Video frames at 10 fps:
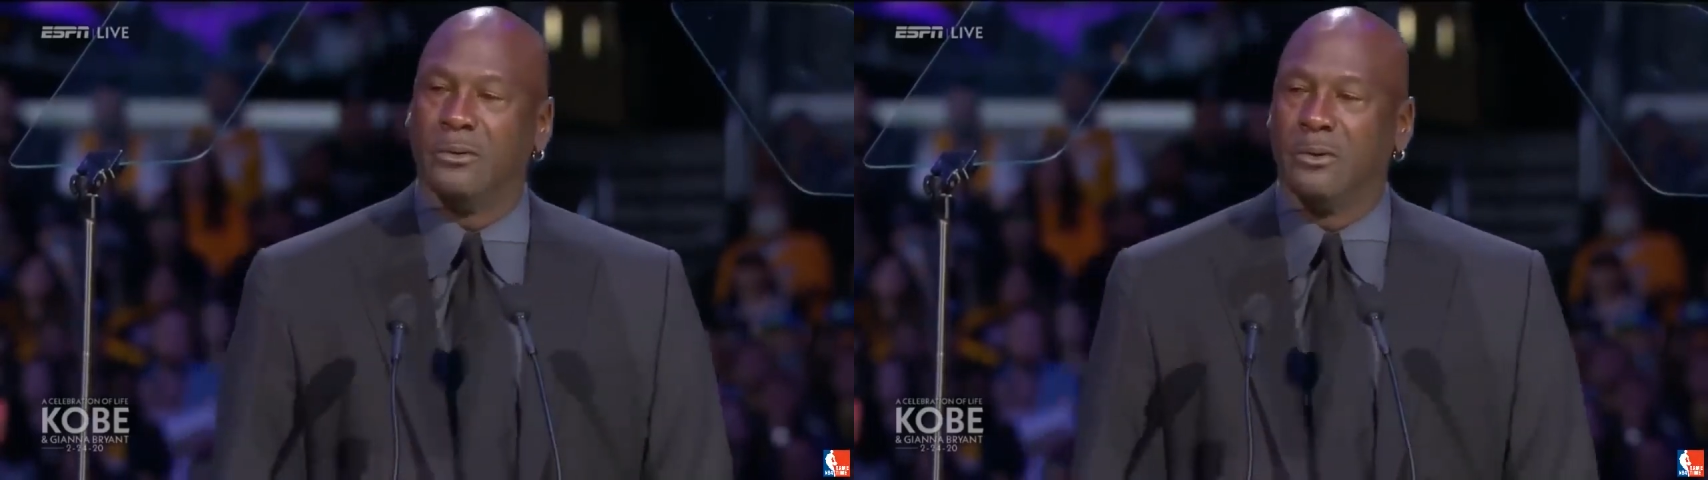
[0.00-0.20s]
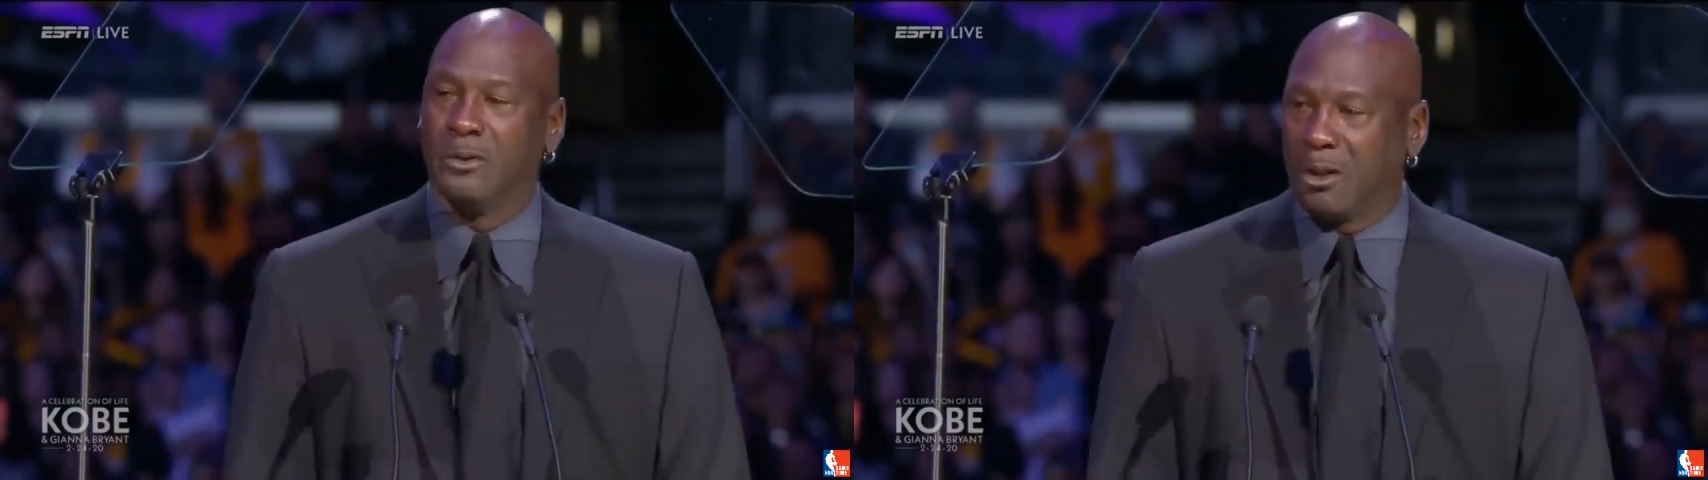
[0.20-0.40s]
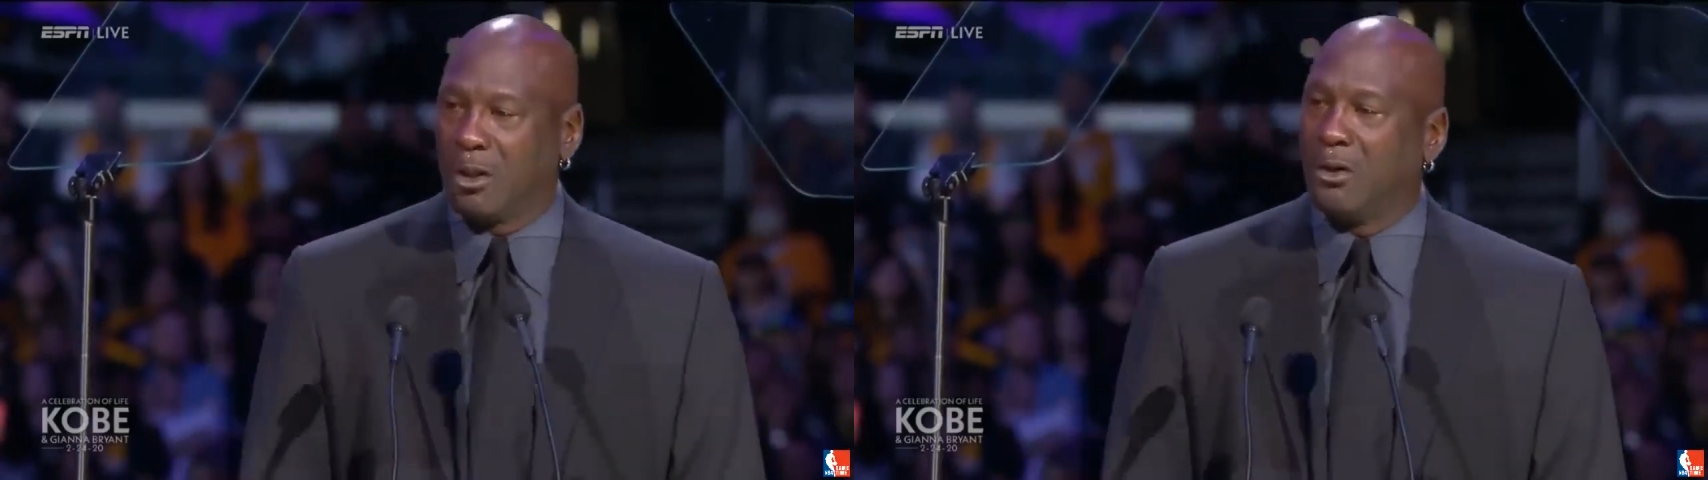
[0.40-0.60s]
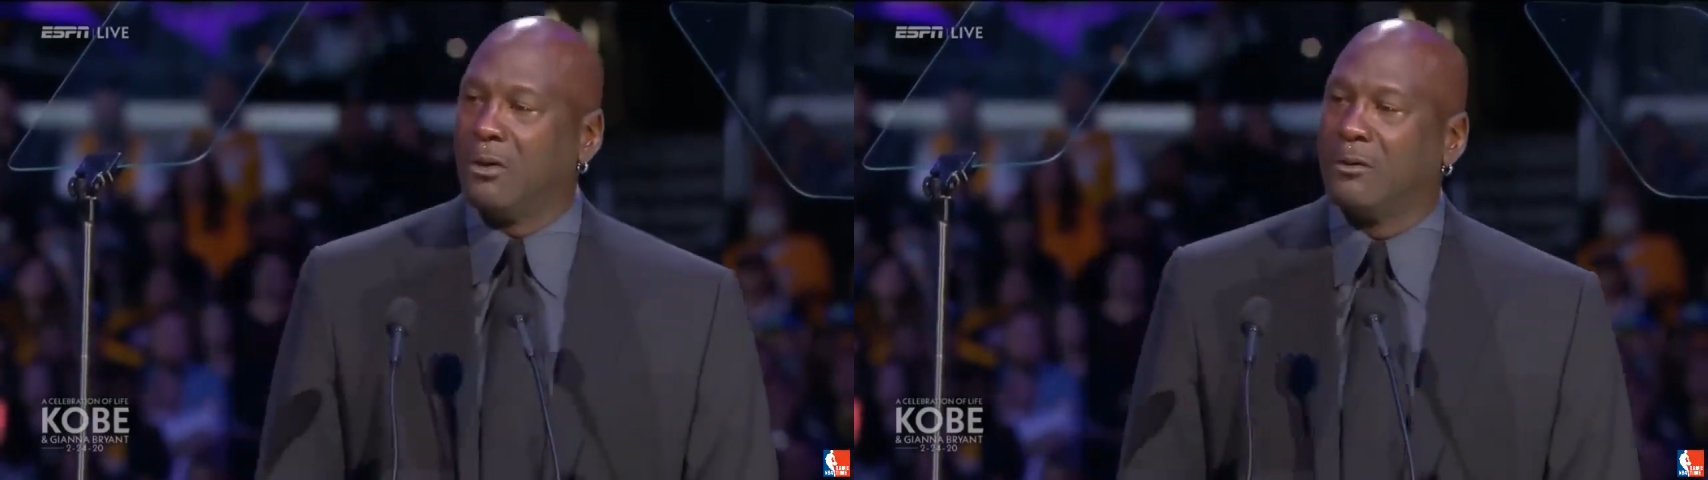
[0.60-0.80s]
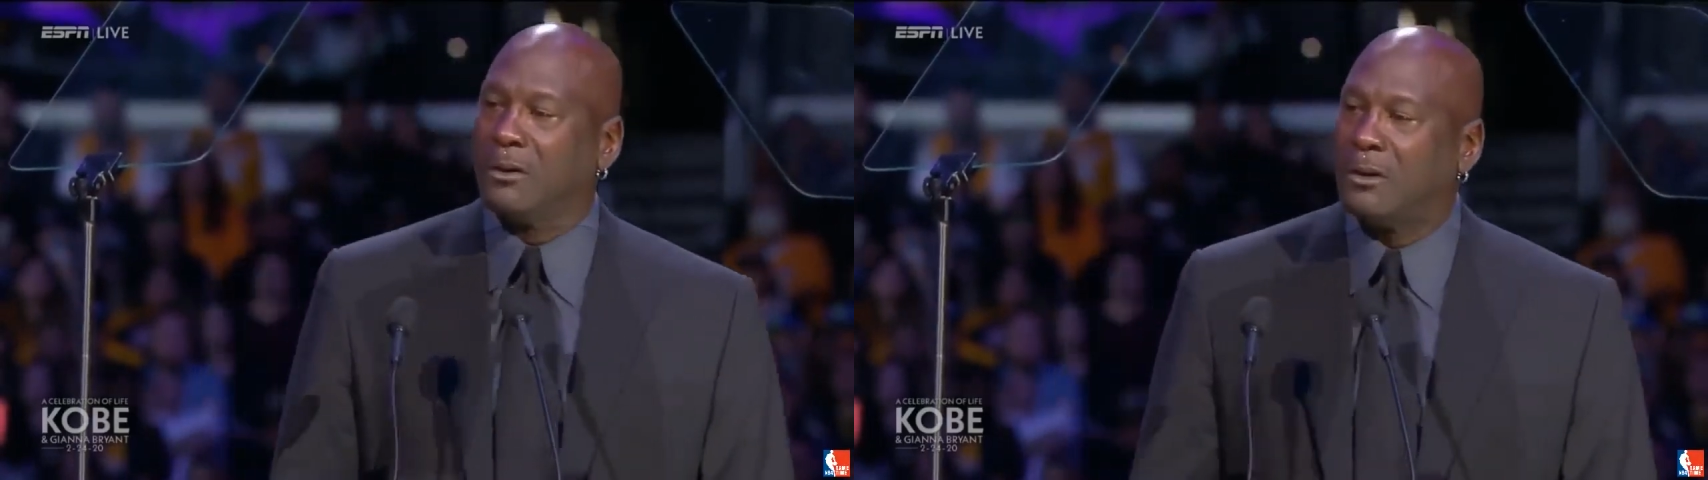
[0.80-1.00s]
to learn
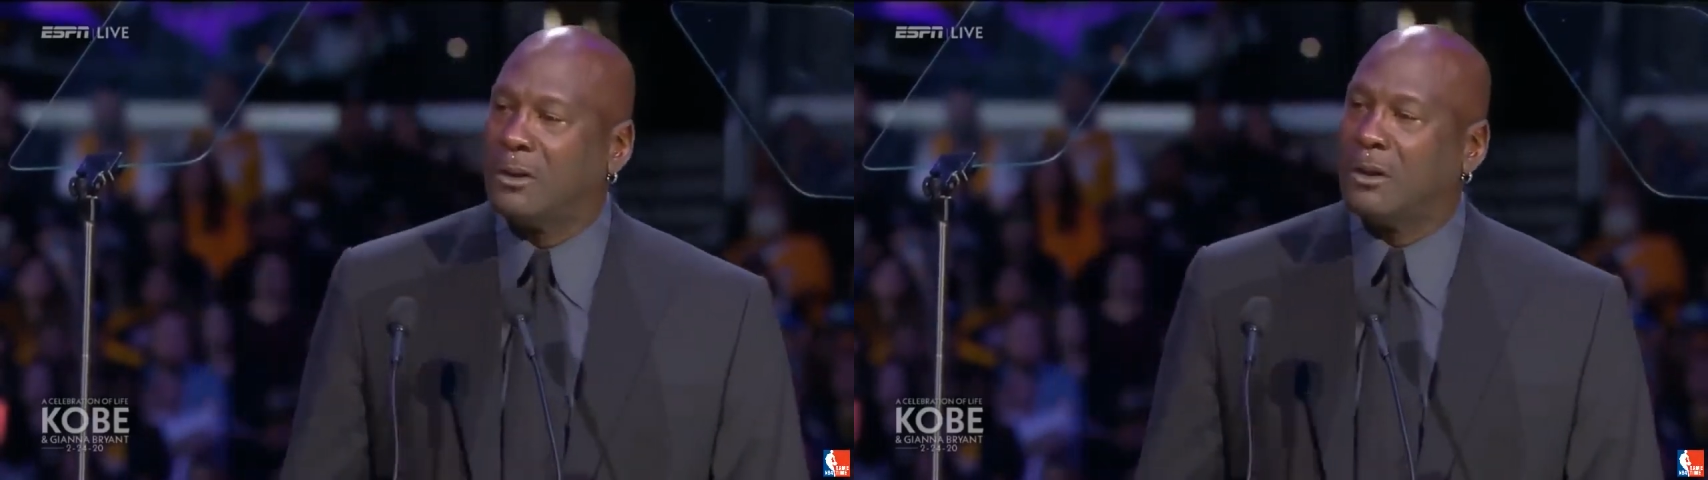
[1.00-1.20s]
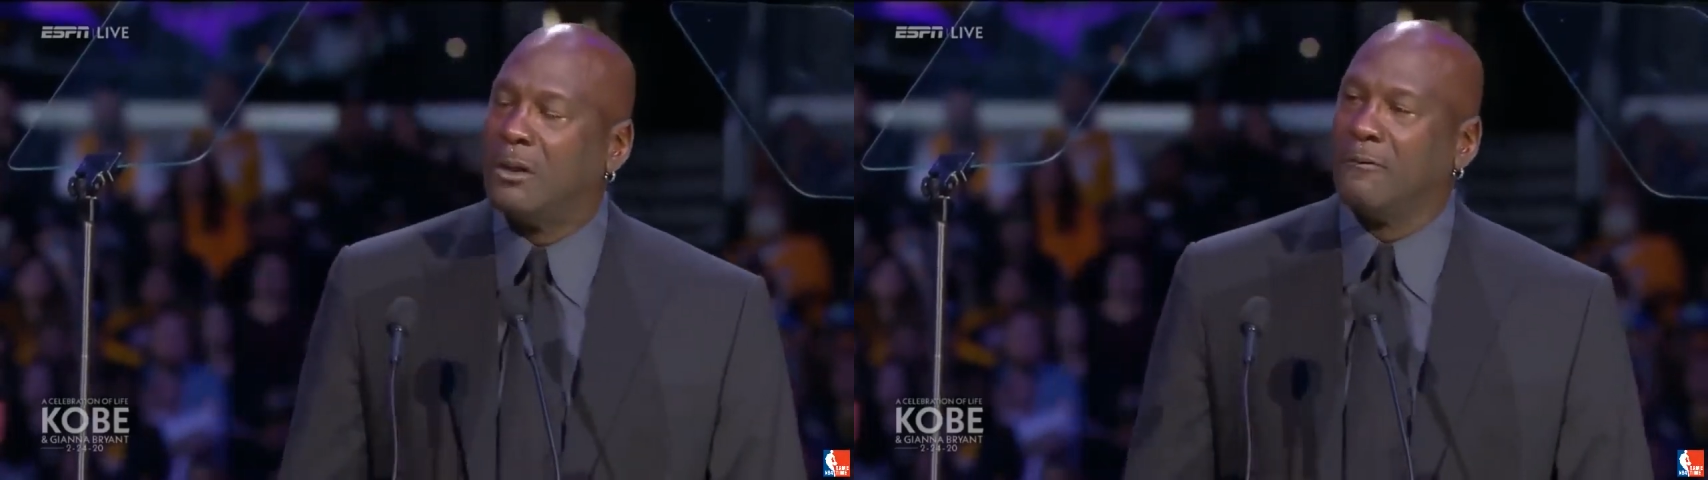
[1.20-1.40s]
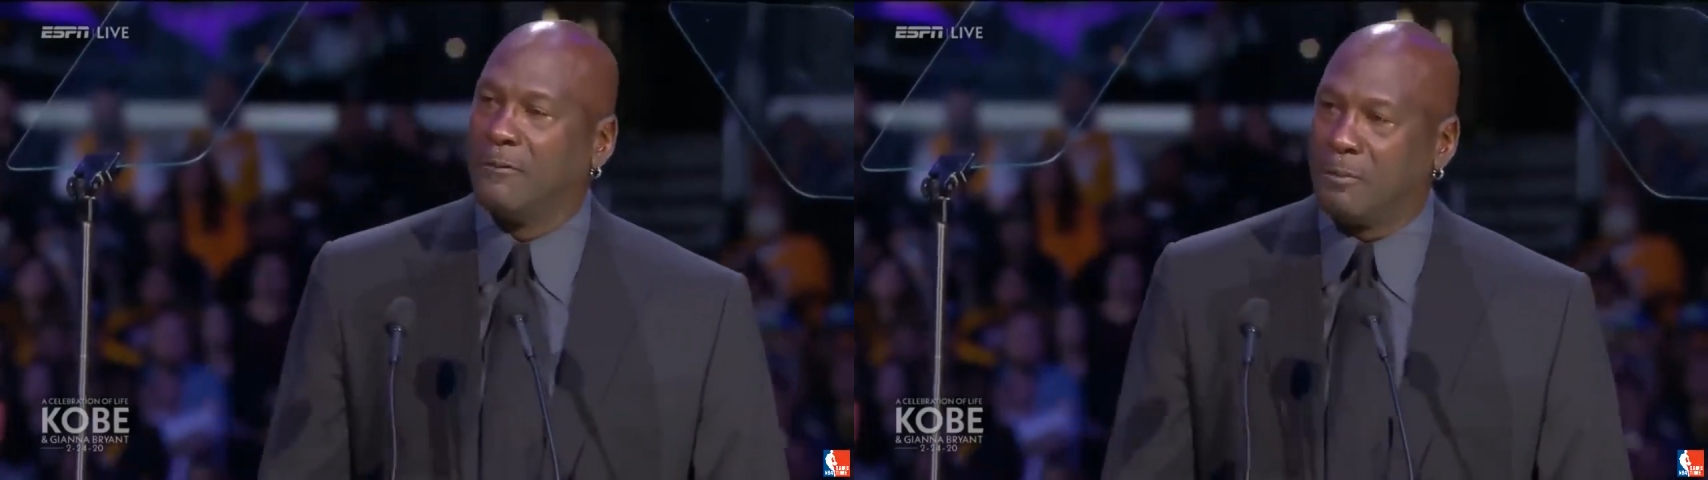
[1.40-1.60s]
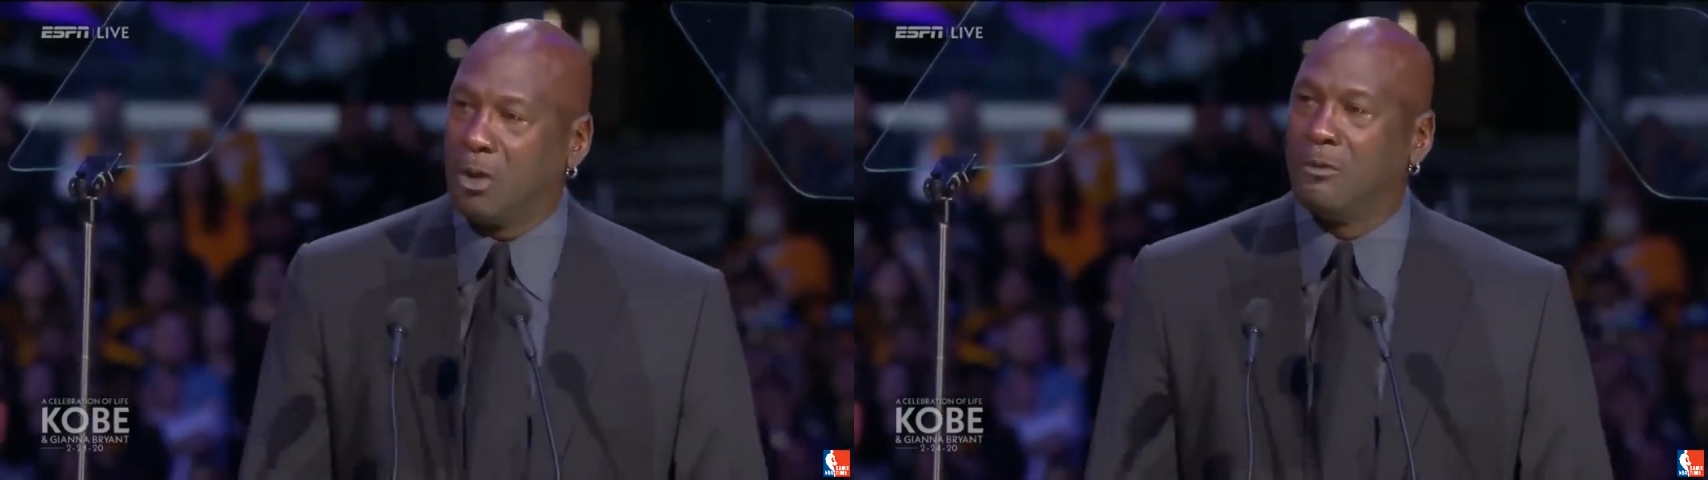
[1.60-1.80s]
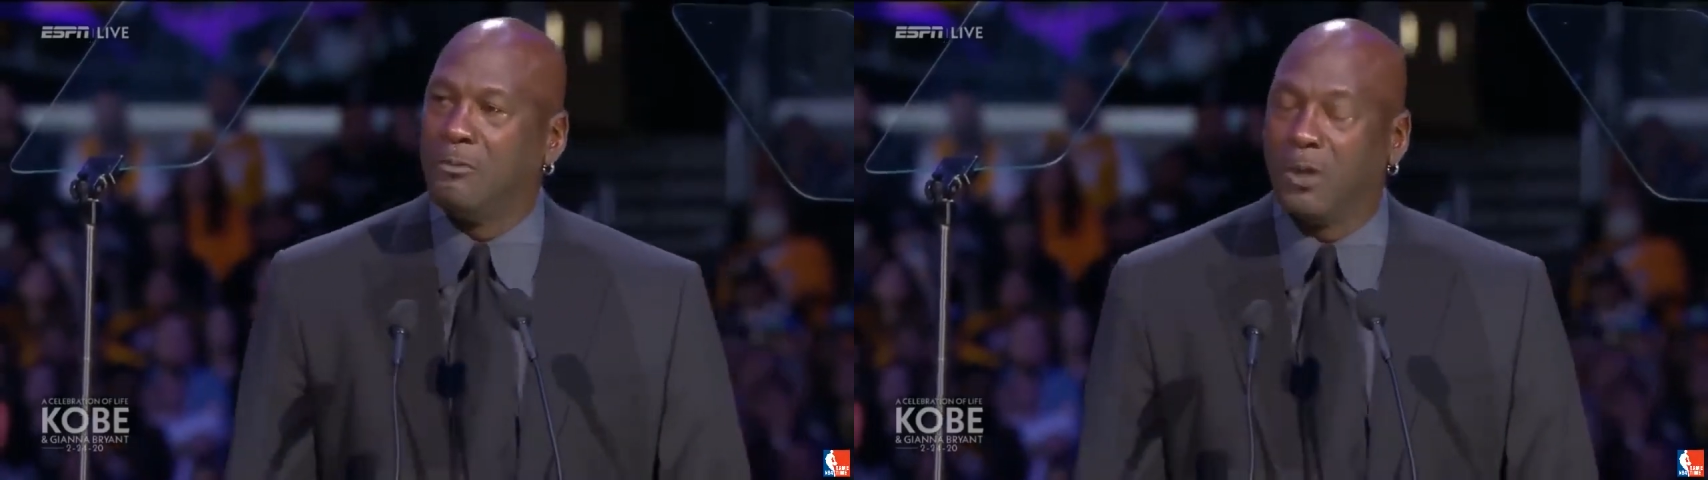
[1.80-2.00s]
from
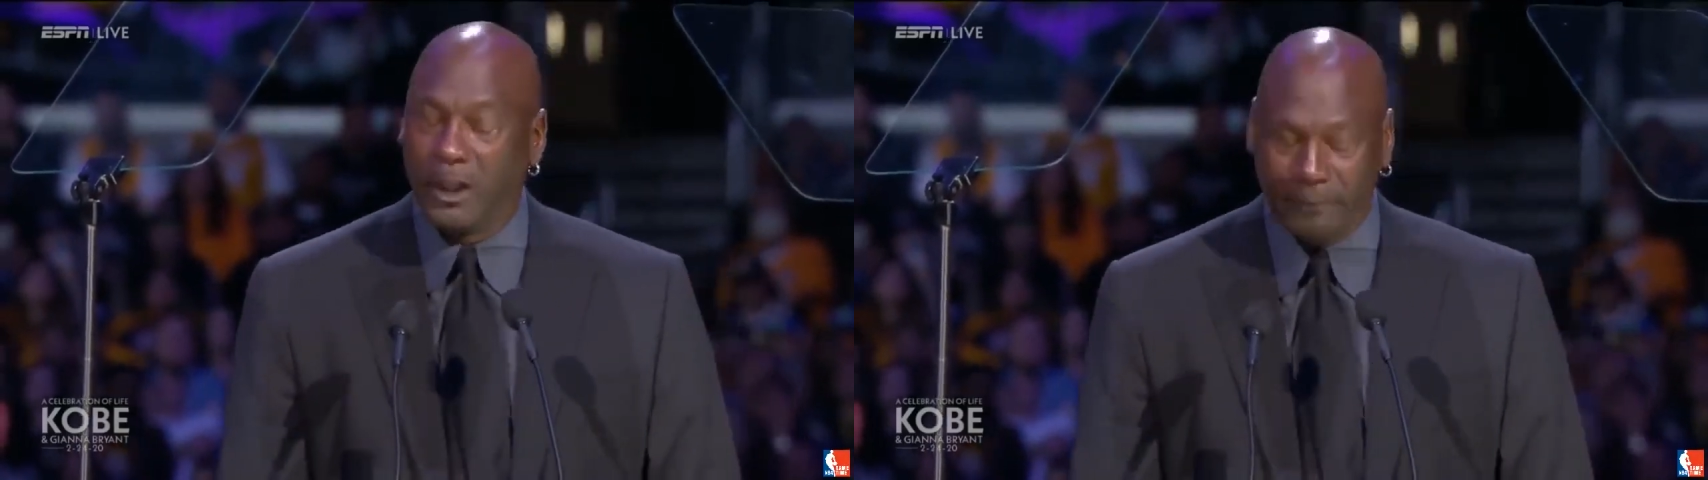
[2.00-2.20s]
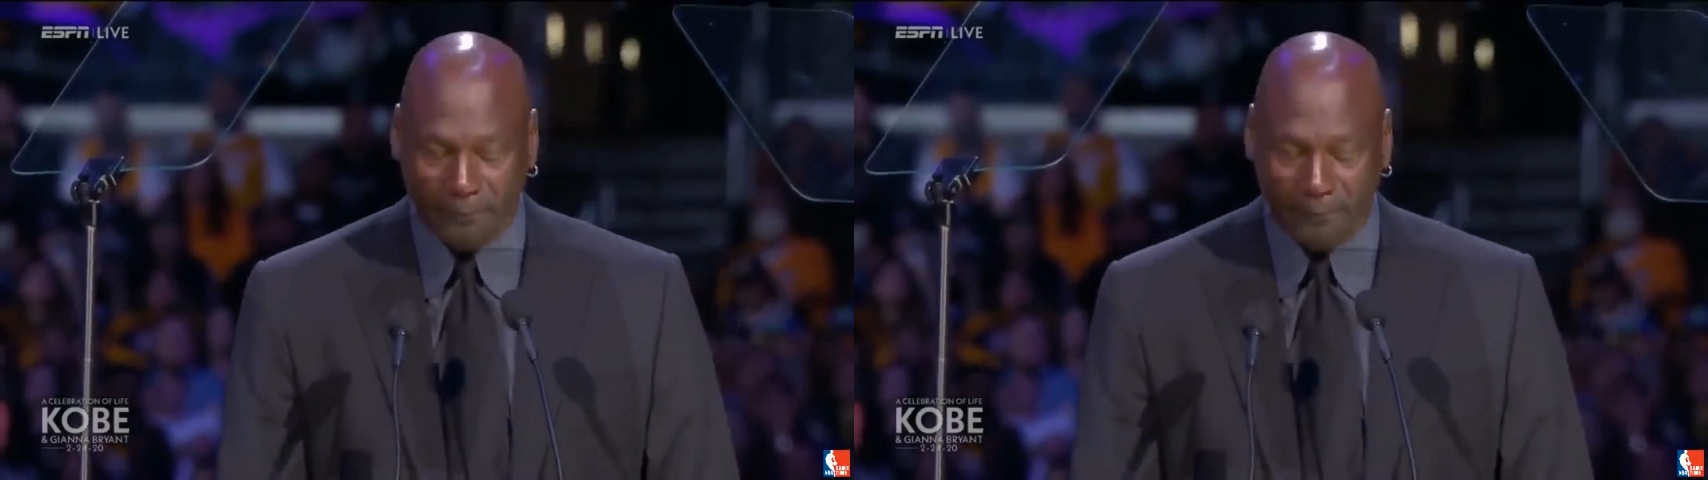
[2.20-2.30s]
Kobe Bryant.